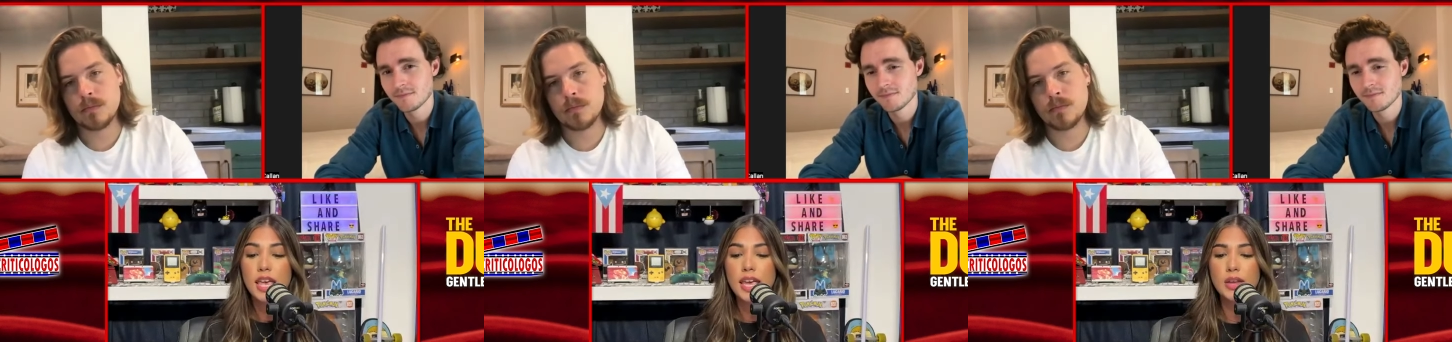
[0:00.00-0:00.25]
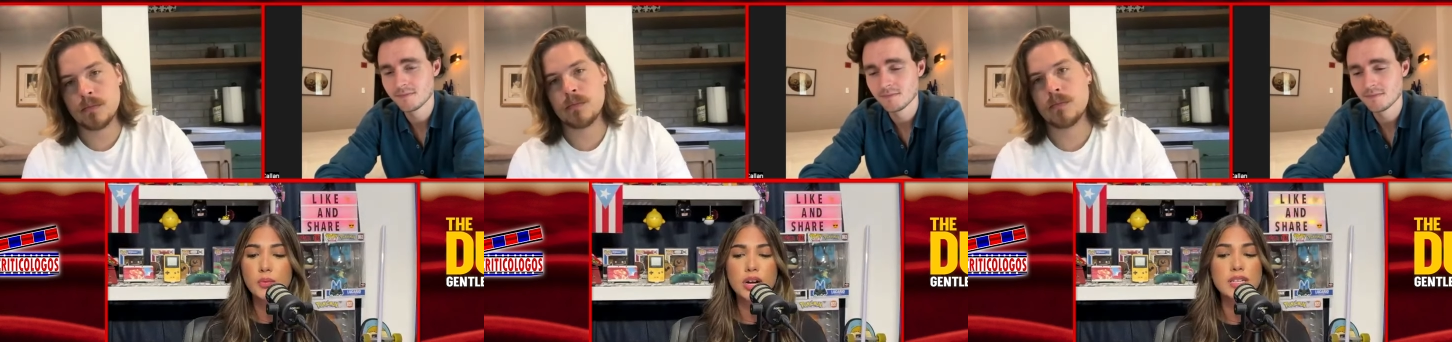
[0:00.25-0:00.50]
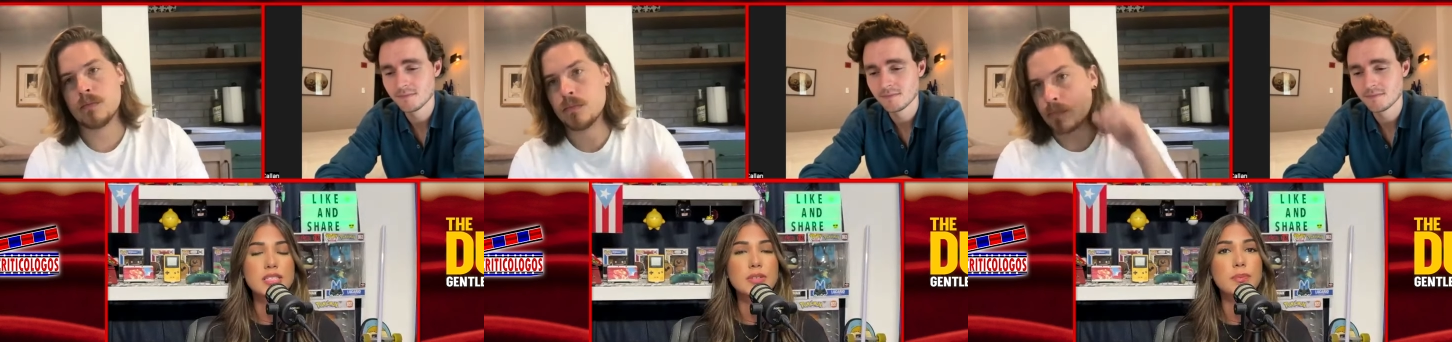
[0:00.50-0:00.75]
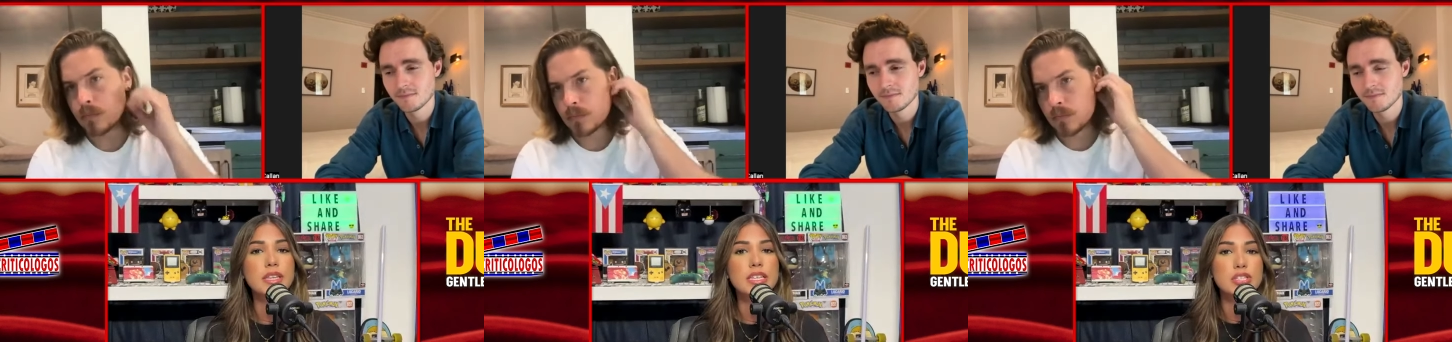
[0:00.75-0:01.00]
Speaker 1: and what are some
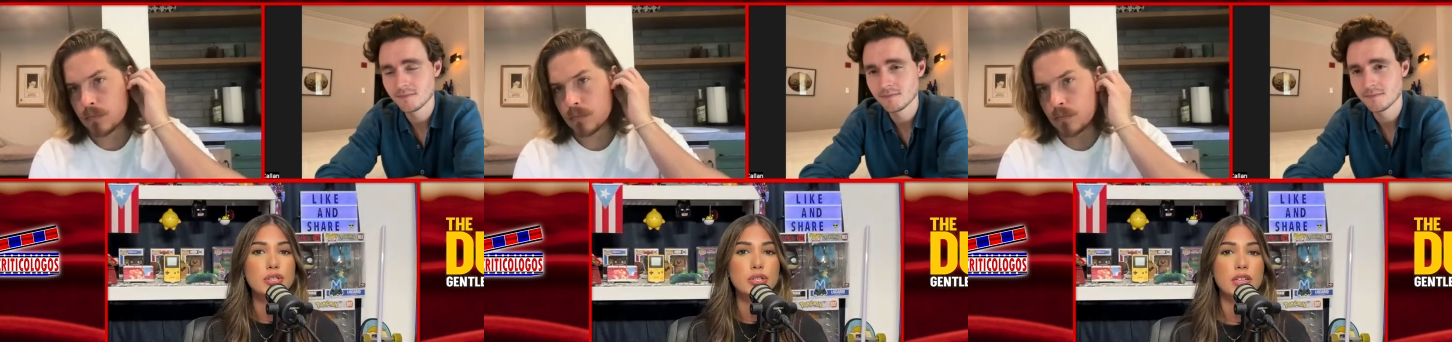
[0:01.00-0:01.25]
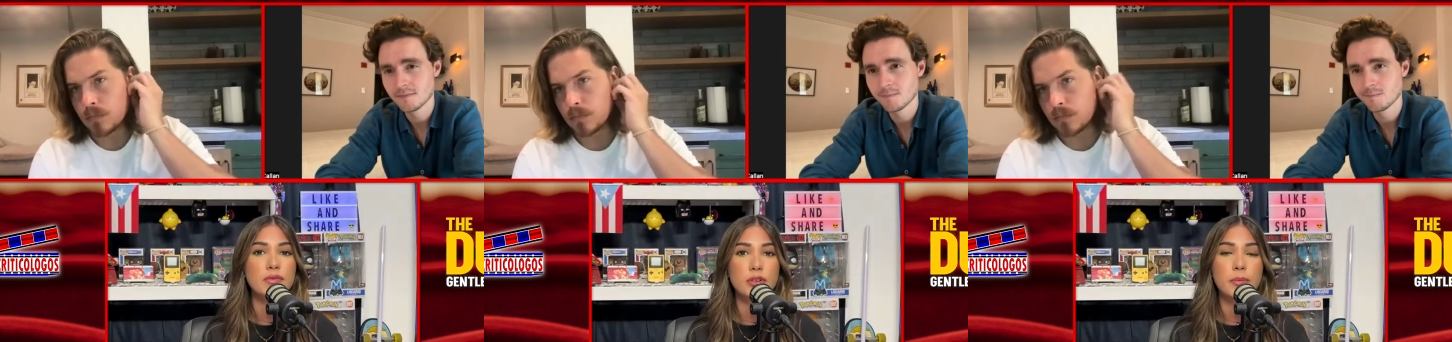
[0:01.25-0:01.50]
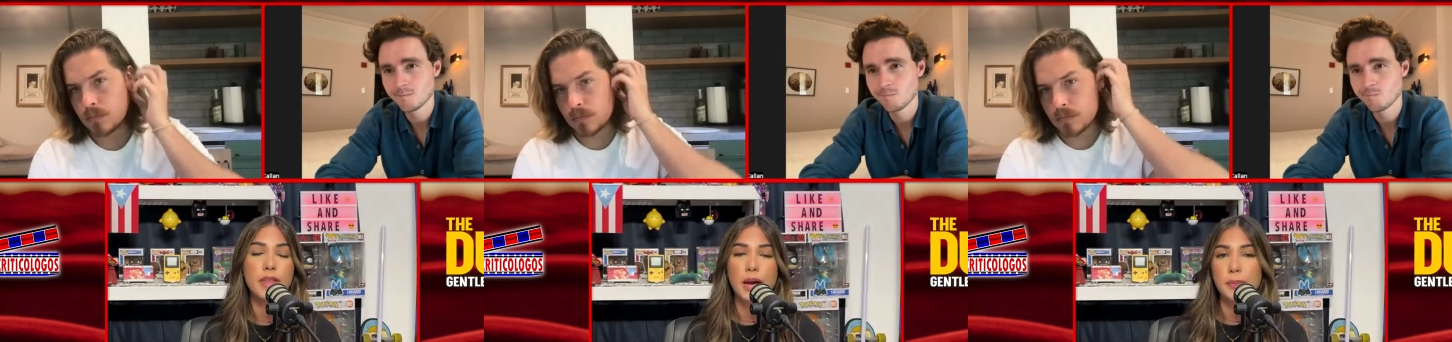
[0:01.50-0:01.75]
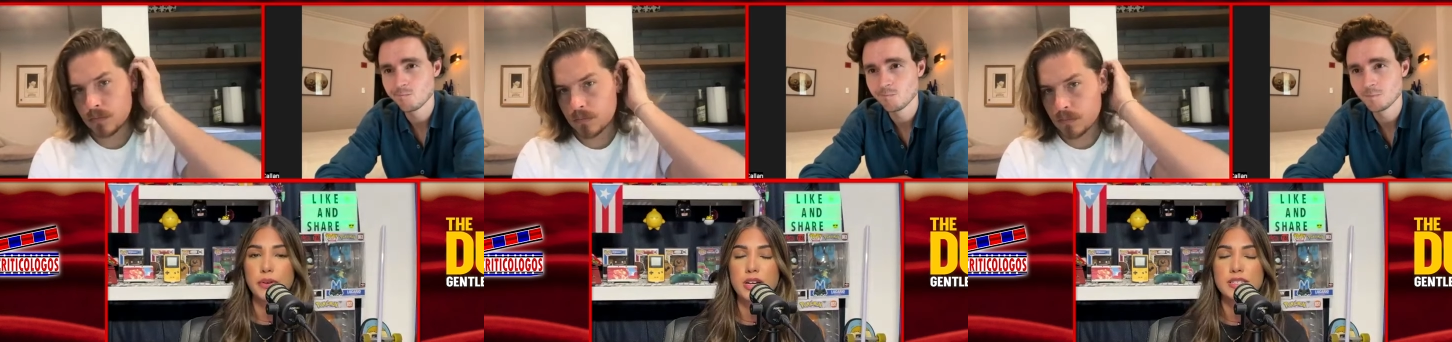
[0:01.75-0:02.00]
things you learned from
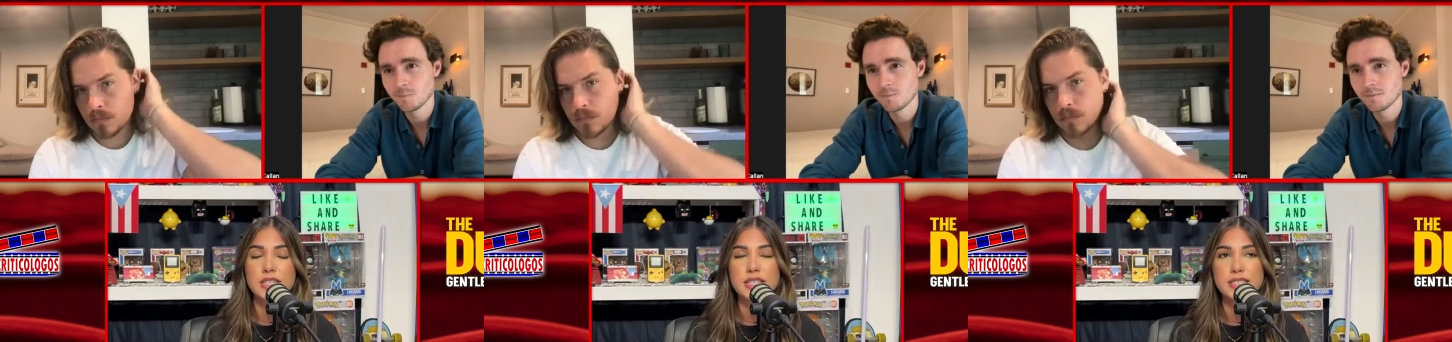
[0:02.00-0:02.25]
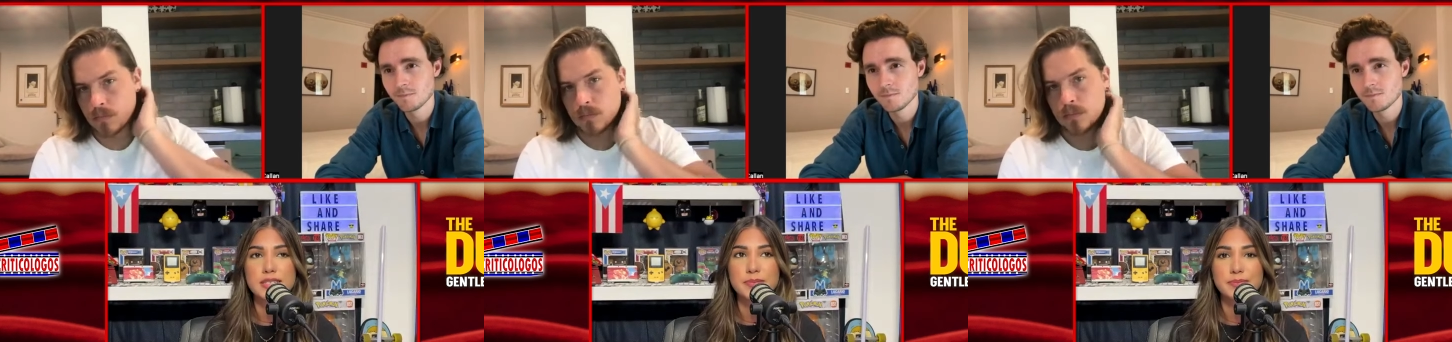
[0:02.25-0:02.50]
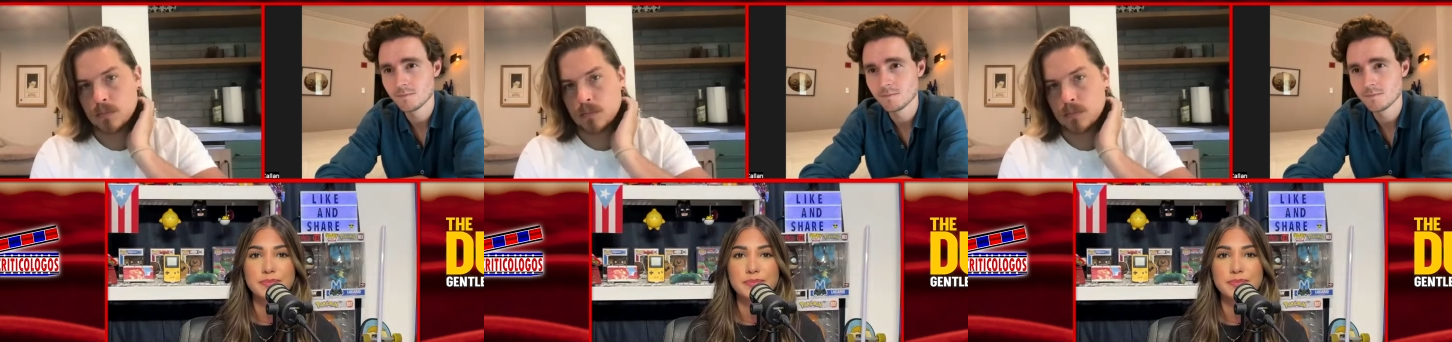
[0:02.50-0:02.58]
that process?